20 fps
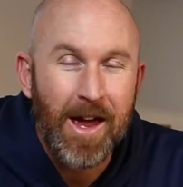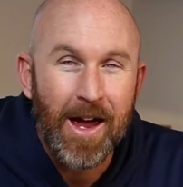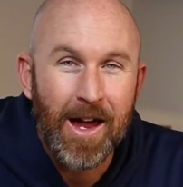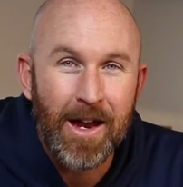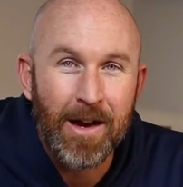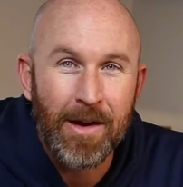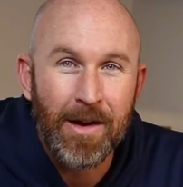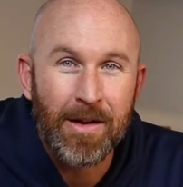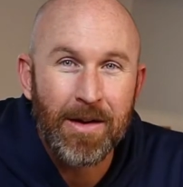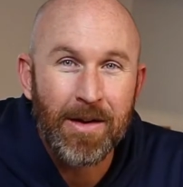
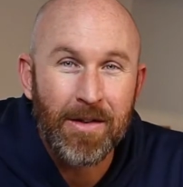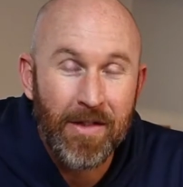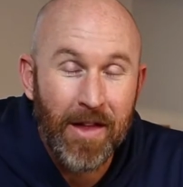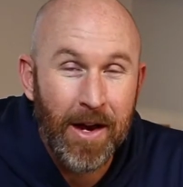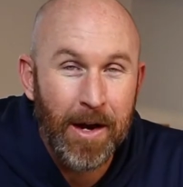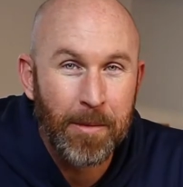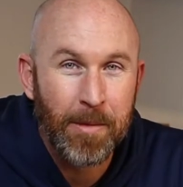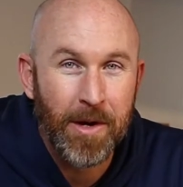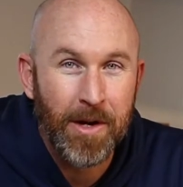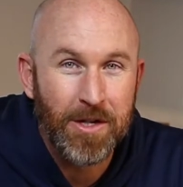and
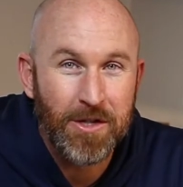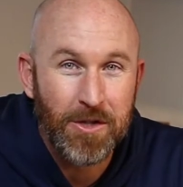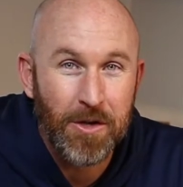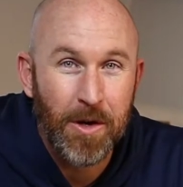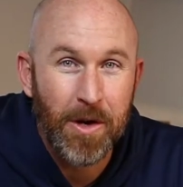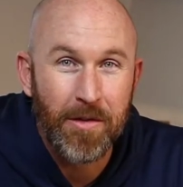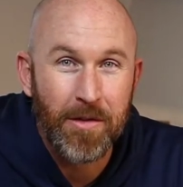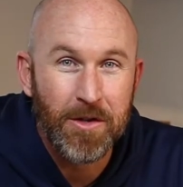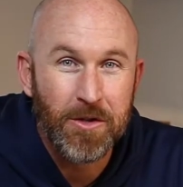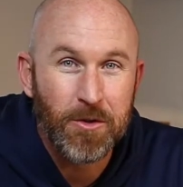then I'm gonna show
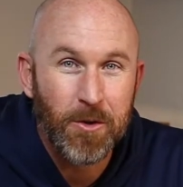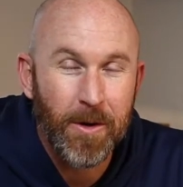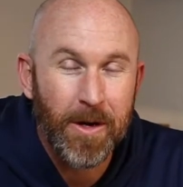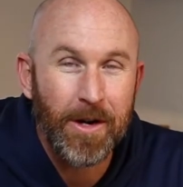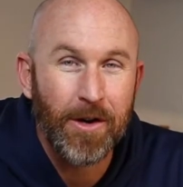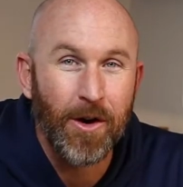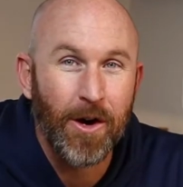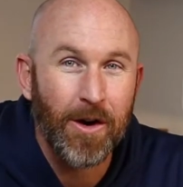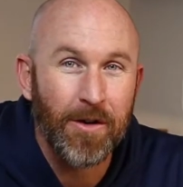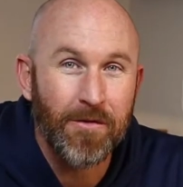you the
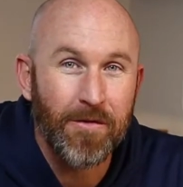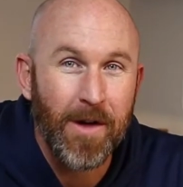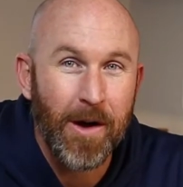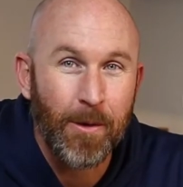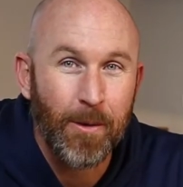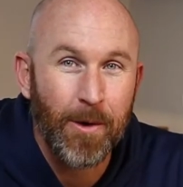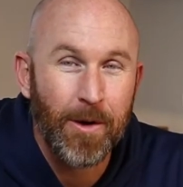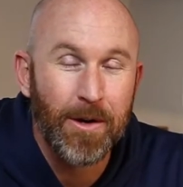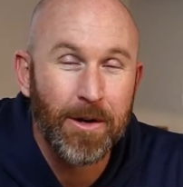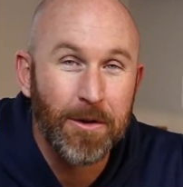trade-off
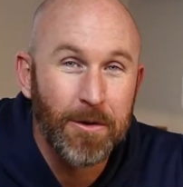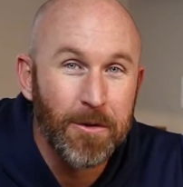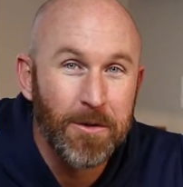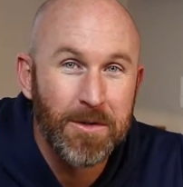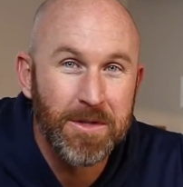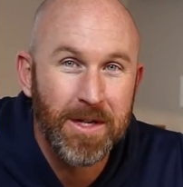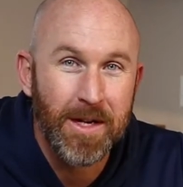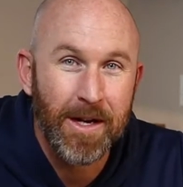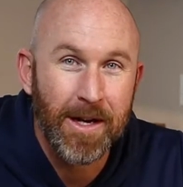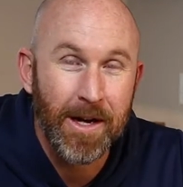that we're
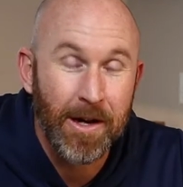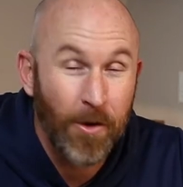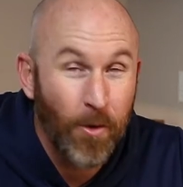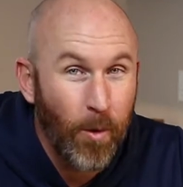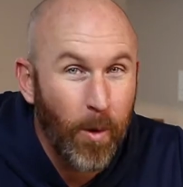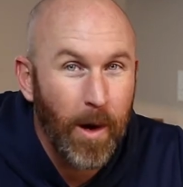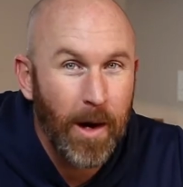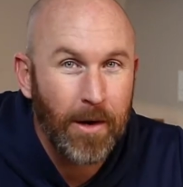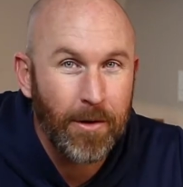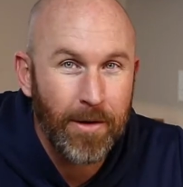losing in
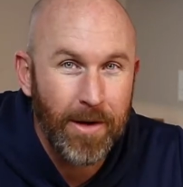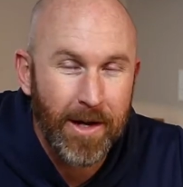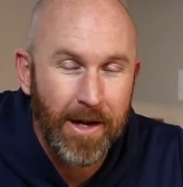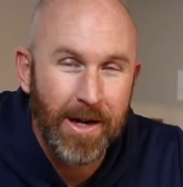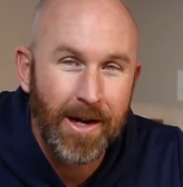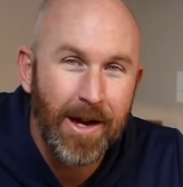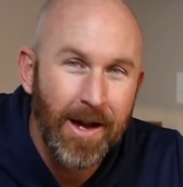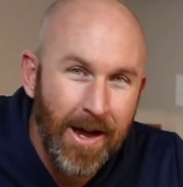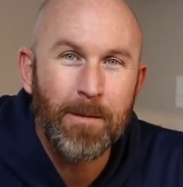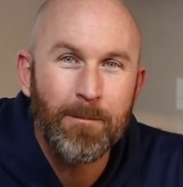quality.